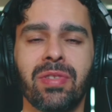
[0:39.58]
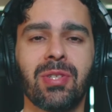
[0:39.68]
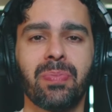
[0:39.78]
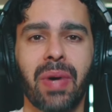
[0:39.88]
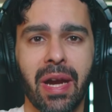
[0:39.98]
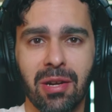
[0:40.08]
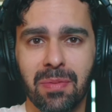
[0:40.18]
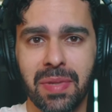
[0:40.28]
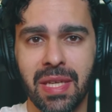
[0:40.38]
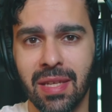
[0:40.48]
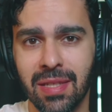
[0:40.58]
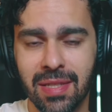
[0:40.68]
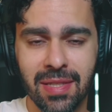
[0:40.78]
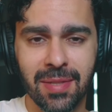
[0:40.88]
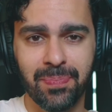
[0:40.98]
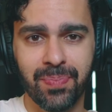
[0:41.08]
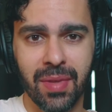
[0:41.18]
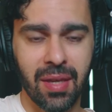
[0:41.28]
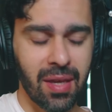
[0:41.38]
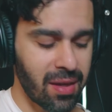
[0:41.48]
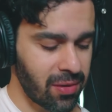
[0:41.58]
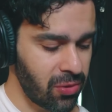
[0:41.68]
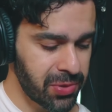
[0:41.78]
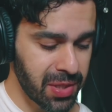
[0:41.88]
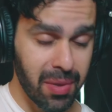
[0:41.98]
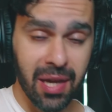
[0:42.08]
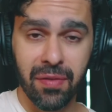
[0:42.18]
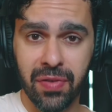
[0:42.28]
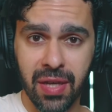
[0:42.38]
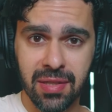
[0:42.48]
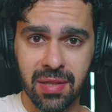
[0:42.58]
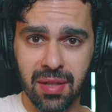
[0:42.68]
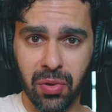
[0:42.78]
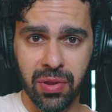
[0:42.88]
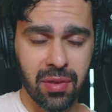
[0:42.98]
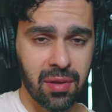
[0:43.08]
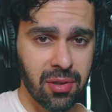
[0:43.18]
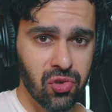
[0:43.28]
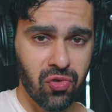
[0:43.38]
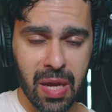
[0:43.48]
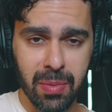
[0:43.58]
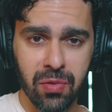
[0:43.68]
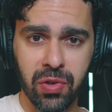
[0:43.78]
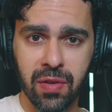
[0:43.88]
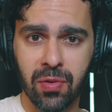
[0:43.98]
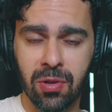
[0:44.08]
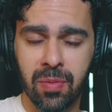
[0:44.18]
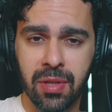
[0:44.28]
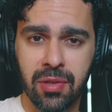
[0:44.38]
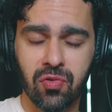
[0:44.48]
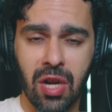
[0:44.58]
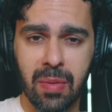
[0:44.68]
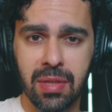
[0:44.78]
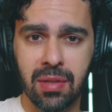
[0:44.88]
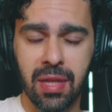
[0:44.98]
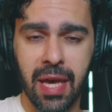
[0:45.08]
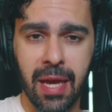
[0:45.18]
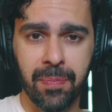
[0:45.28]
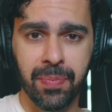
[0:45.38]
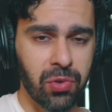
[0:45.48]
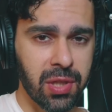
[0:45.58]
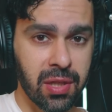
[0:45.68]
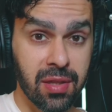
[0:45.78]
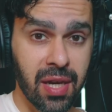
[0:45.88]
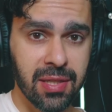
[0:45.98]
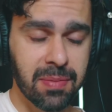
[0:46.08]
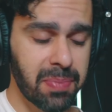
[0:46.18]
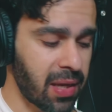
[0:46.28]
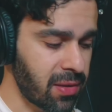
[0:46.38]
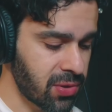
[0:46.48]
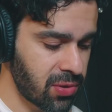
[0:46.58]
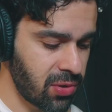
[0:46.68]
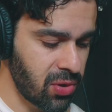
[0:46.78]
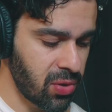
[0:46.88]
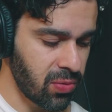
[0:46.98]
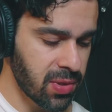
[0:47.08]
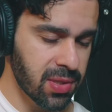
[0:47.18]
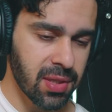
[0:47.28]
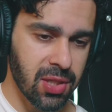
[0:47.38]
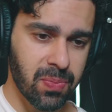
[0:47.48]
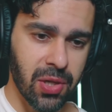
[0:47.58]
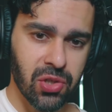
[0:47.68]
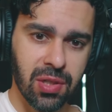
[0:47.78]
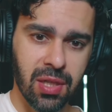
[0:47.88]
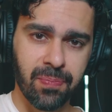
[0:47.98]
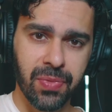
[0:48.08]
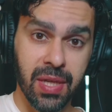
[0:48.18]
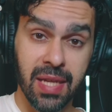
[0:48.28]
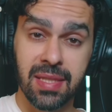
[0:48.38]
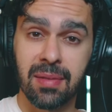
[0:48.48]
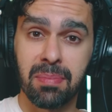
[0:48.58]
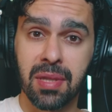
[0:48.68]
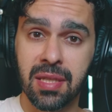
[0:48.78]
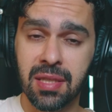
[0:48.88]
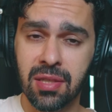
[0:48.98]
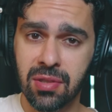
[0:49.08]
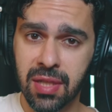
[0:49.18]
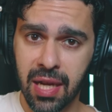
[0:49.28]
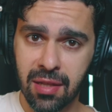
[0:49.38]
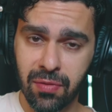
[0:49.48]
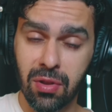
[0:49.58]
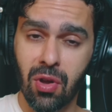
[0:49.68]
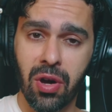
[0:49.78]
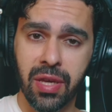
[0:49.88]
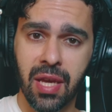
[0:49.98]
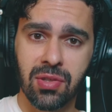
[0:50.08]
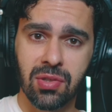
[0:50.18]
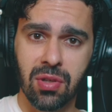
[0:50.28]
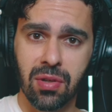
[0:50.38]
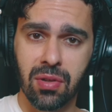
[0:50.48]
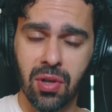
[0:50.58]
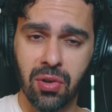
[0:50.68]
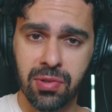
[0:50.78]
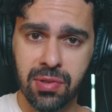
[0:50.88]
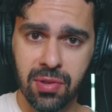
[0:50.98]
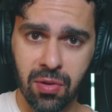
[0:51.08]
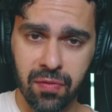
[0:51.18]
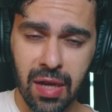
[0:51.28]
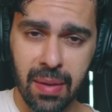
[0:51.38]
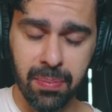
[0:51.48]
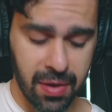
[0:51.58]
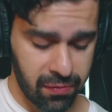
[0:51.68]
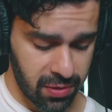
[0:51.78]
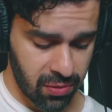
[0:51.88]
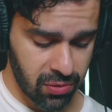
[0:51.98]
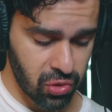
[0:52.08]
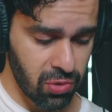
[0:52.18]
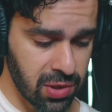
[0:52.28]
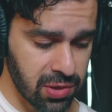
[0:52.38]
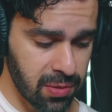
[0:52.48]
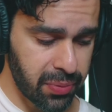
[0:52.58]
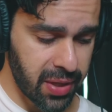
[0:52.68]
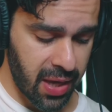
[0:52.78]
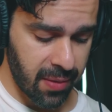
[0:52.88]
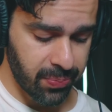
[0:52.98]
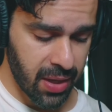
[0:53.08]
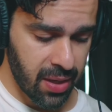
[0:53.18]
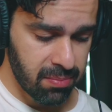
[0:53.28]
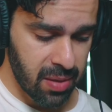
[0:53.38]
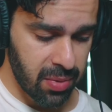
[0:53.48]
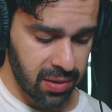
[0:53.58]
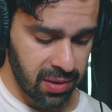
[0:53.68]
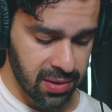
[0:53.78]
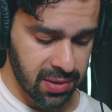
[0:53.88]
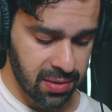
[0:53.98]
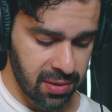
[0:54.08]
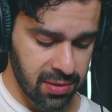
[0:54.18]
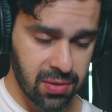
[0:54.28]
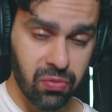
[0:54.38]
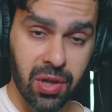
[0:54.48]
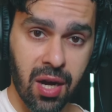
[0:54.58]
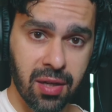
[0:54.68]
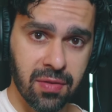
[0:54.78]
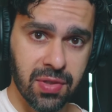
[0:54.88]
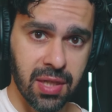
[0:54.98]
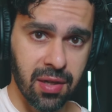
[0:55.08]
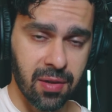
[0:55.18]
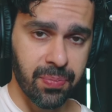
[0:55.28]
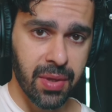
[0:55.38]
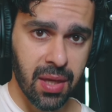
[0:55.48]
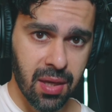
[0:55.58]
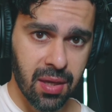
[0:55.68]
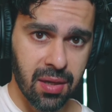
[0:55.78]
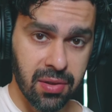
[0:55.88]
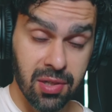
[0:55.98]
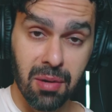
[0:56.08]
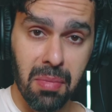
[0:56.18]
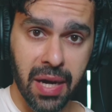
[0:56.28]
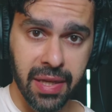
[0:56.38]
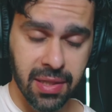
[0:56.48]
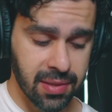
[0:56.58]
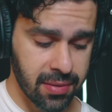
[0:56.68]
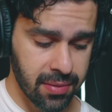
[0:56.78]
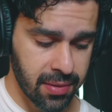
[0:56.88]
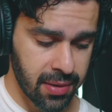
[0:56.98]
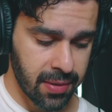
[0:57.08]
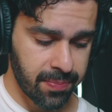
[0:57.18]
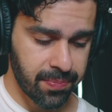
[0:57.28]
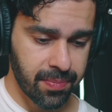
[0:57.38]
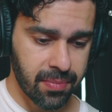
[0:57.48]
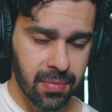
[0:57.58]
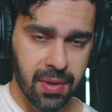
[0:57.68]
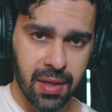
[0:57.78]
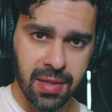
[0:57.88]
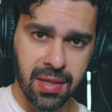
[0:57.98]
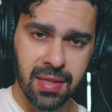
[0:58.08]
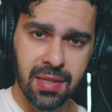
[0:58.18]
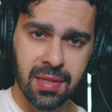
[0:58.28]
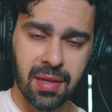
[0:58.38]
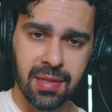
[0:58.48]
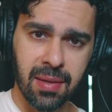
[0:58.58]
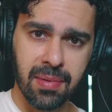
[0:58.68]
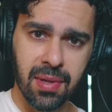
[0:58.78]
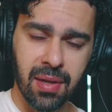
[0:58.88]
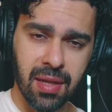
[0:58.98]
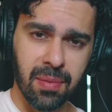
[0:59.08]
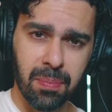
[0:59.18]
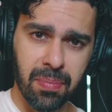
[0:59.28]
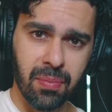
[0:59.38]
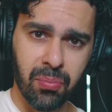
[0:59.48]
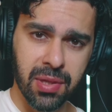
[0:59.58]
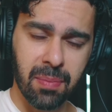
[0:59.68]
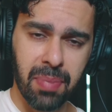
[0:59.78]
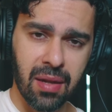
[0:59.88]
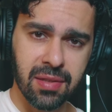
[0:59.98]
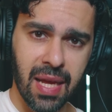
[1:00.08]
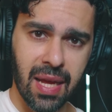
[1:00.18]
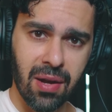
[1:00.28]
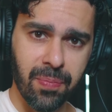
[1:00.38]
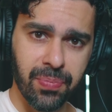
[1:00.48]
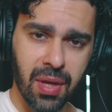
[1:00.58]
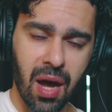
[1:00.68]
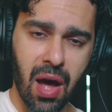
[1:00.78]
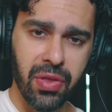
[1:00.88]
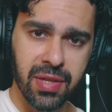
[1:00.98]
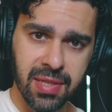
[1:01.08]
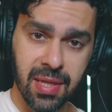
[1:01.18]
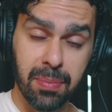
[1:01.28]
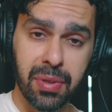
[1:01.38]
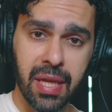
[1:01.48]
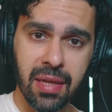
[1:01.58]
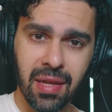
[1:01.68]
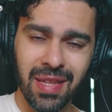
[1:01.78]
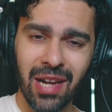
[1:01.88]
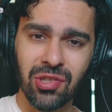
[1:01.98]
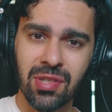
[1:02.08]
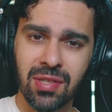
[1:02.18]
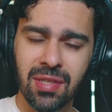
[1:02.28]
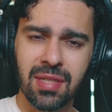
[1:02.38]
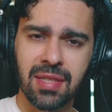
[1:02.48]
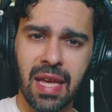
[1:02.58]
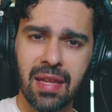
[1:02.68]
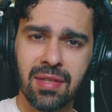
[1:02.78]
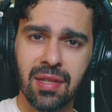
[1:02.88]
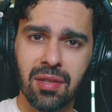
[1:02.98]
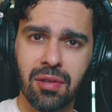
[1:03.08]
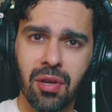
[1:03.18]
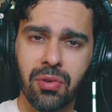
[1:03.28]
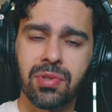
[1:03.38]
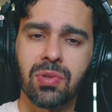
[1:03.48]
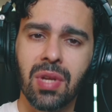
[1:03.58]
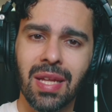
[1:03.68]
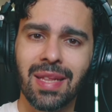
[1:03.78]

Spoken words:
of inspired piece, using my effects here with the Strymon reverb and the Strymon delay. Really nice pedals to use, especially it has the ability to kind of elongate certain notes. So if I'm ever choosing to play maybe these 3 octaves here, these harmonics, as I kind of put the pedal down on this, as I play it, it actually sustains the notes, so it